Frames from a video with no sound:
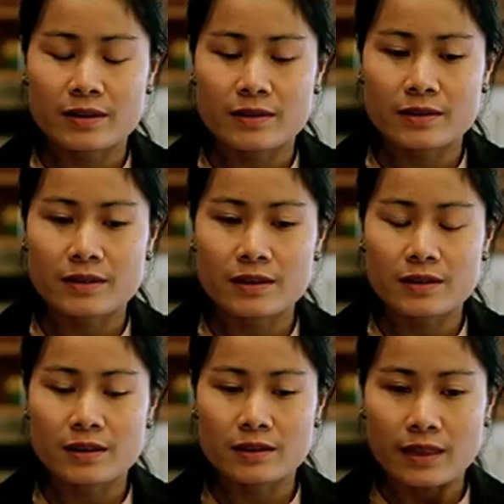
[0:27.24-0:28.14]

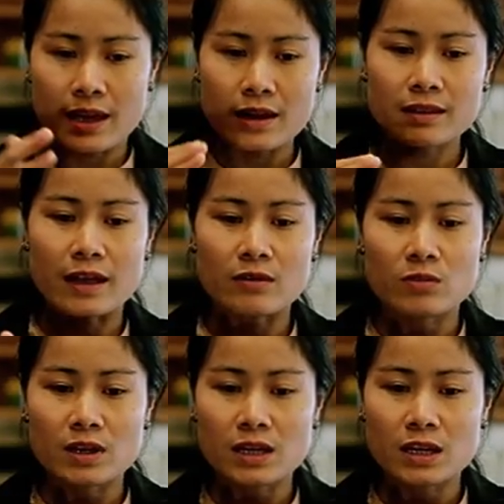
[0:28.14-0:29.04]
the thing
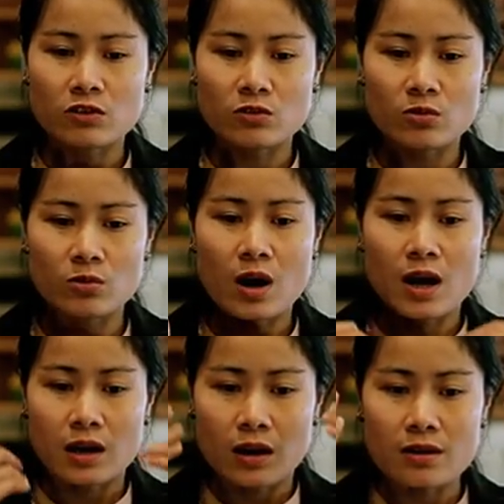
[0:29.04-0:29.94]
that we need to
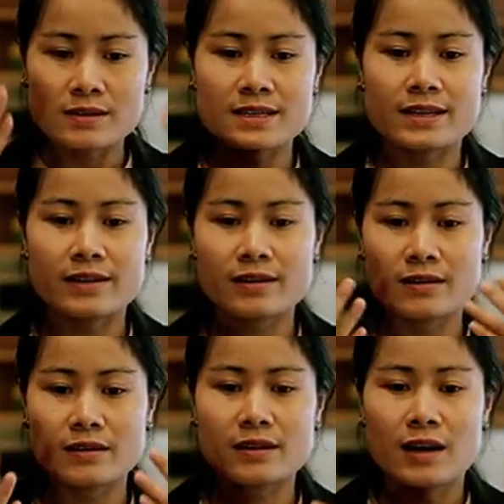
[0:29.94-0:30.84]

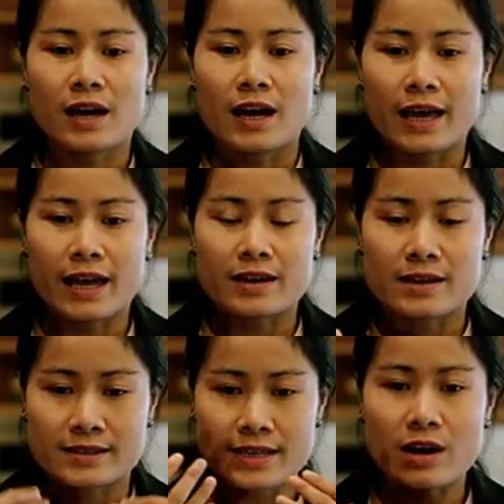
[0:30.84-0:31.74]
consider and
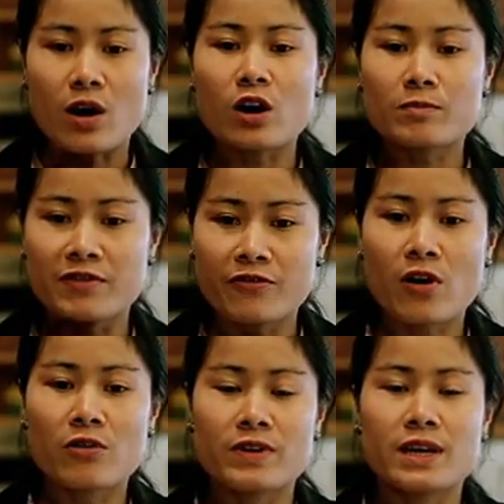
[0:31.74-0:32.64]
seek on
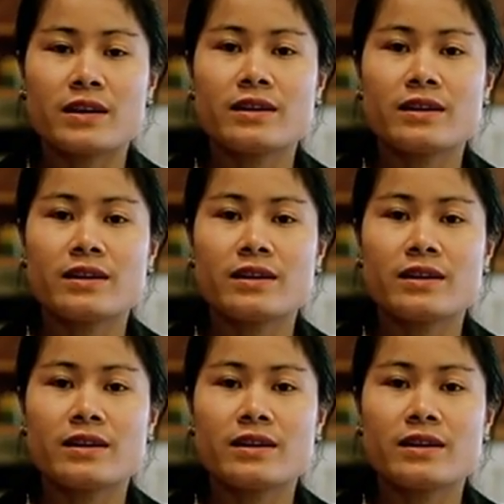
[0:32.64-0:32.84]
before we